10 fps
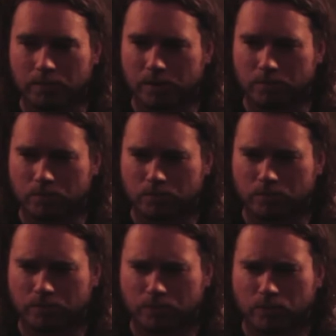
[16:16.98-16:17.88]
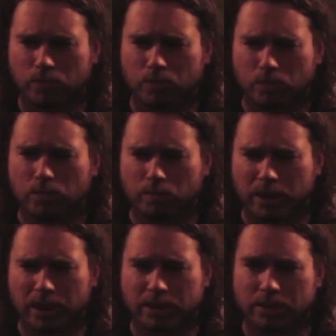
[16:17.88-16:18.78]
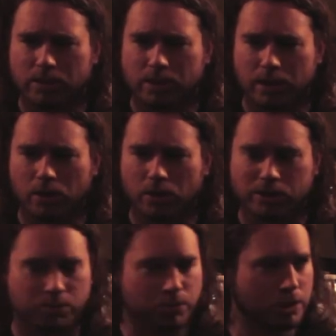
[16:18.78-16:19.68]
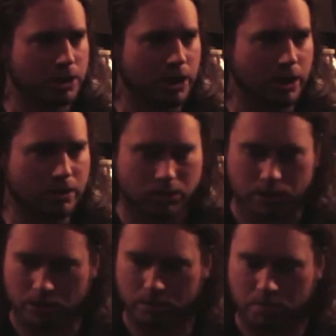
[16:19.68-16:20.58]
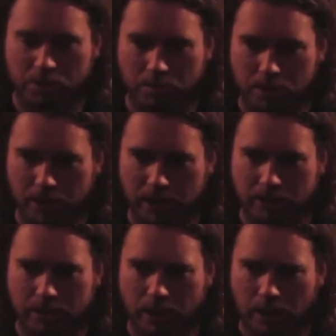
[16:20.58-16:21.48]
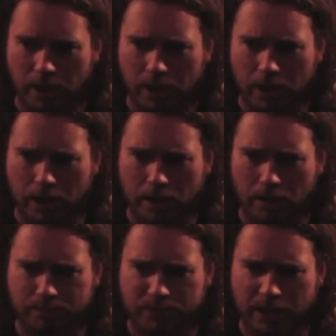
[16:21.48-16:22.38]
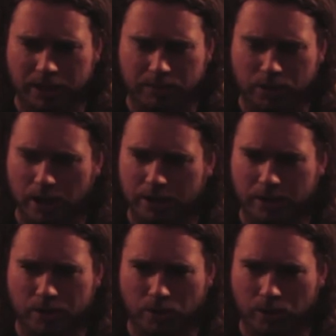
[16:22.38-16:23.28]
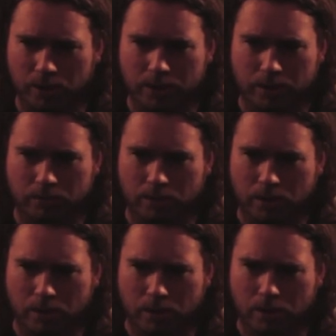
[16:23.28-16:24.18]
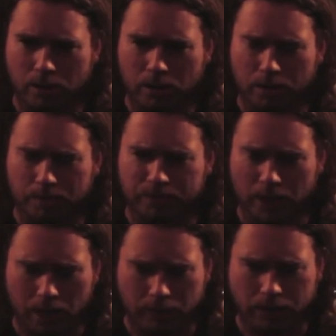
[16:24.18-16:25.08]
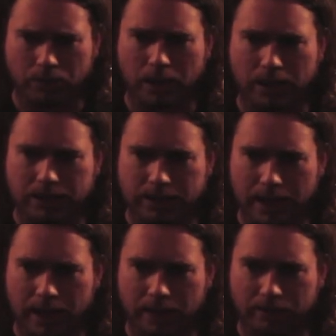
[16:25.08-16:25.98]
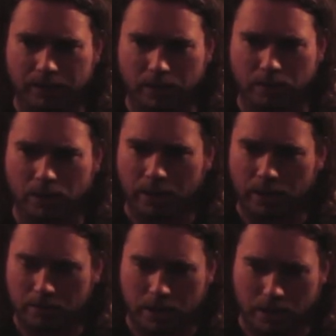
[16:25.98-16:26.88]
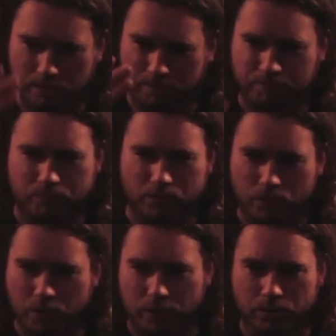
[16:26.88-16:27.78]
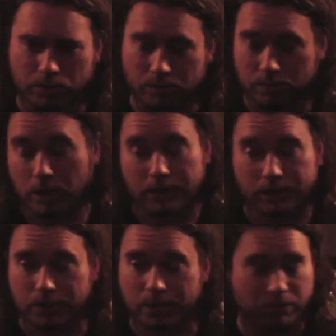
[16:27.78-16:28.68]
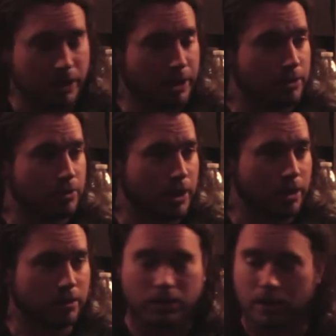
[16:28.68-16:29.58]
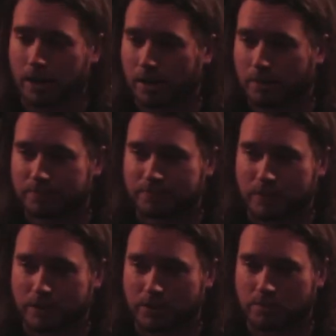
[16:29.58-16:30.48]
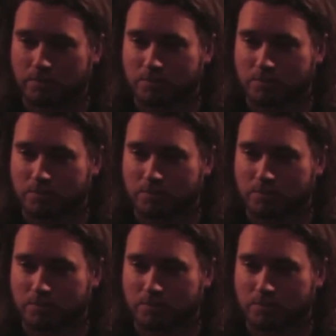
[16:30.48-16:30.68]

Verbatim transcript: and bands can always appreciate just somebody. Um, taking pride in their work and um, hiring the right staff, you know, uh, tre right treating bands well. Um, is,